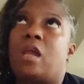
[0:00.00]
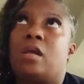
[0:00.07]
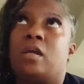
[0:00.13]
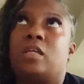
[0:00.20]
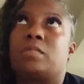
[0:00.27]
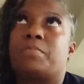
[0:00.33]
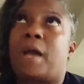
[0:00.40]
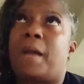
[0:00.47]

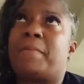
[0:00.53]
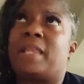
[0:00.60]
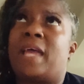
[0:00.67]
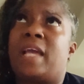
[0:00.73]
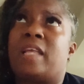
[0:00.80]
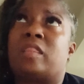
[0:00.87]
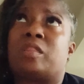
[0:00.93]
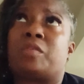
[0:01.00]
It's probably
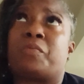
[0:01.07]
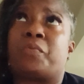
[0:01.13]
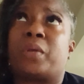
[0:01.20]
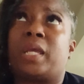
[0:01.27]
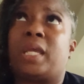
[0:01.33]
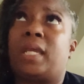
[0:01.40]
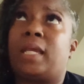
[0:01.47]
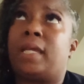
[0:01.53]
like
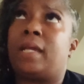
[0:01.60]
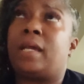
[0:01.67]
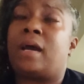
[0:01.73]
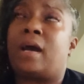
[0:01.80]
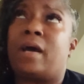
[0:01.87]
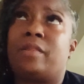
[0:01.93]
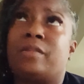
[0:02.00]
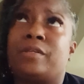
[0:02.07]
three,
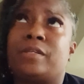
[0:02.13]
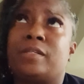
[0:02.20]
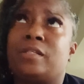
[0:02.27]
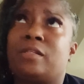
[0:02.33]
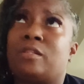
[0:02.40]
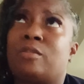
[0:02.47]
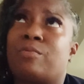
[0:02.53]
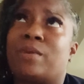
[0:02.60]

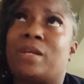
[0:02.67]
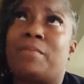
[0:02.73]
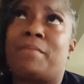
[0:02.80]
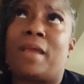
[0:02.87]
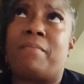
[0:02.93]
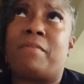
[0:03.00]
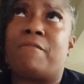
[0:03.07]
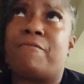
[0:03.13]

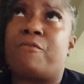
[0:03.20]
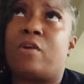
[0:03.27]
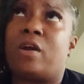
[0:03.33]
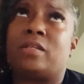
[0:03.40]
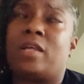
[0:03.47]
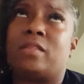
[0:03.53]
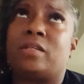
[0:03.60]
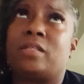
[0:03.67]
maybe four
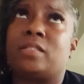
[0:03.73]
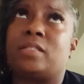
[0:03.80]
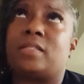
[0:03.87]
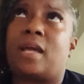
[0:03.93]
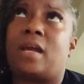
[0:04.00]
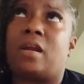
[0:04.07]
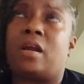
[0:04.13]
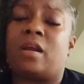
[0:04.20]
others
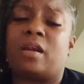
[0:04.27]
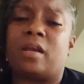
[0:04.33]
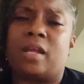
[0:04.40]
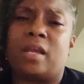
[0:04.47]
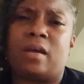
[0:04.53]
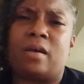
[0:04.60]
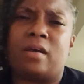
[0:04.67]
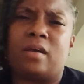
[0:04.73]
that
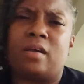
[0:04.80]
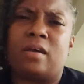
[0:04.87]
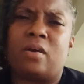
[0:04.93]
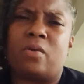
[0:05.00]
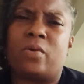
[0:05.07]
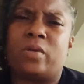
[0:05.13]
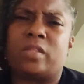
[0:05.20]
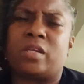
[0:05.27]
are
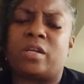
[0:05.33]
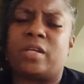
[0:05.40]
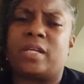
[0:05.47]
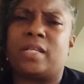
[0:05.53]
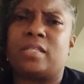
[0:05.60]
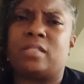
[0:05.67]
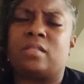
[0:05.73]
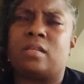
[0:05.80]
on
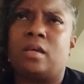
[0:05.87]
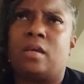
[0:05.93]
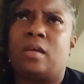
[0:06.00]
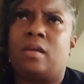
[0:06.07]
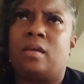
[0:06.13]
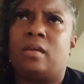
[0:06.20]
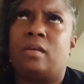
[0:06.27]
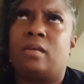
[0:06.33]
30s.
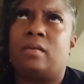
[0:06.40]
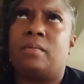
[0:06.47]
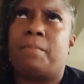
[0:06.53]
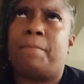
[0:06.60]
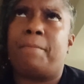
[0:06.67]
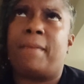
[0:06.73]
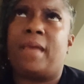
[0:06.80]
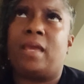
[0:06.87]

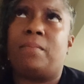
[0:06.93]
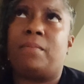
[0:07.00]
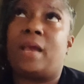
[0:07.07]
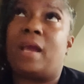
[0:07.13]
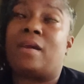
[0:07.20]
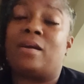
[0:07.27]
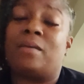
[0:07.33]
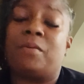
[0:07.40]
Maybe I
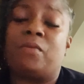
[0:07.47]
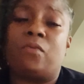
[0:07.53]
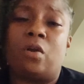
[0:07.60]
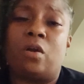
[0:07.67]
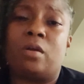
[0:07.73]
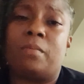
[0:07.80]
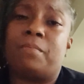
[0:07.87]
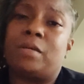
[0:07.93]
could be
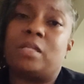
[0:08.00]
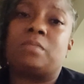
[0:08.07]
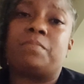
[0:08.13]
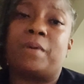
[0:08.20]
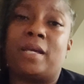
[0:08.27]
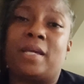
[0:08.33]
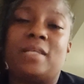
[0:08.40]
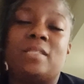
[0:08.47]
wrong.
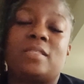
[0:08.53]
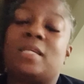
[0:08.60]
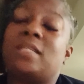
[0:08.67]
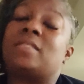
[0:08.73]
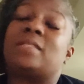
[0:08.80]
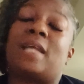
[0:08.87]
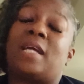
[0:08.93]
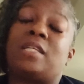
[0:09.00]

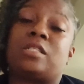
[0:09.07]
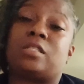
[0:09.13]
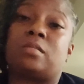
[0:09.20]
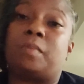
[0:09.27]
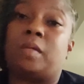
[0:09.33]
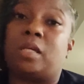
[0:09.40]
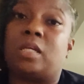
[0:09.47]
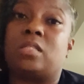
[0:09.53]
It's not just
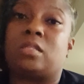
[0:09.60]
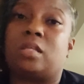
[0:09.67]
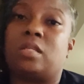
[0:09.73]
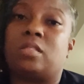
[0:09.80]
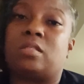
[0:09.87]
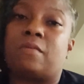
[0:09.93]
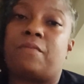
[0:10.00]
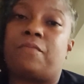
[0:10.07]
me.
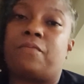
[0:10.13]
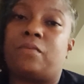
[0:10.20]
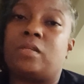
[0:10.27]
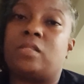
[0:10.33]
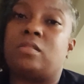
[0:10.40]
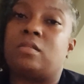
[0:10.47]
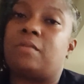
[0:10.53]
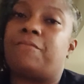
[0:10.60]
It's a
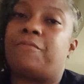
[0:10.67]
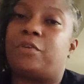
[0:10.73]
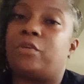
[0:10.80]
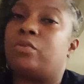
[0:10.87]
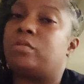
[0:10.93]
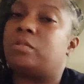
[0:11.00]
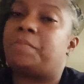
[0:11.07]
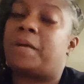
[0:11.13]

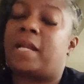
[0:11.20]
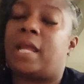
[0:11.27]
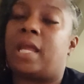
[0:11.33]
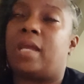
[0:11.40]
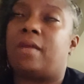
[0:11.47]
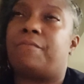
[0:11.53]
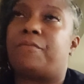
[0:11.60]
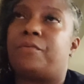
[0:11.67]
few. It's about a
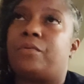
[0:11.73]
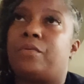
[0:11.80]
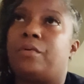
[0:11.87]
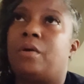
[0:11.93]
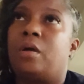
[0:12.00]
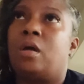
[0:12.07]
handful.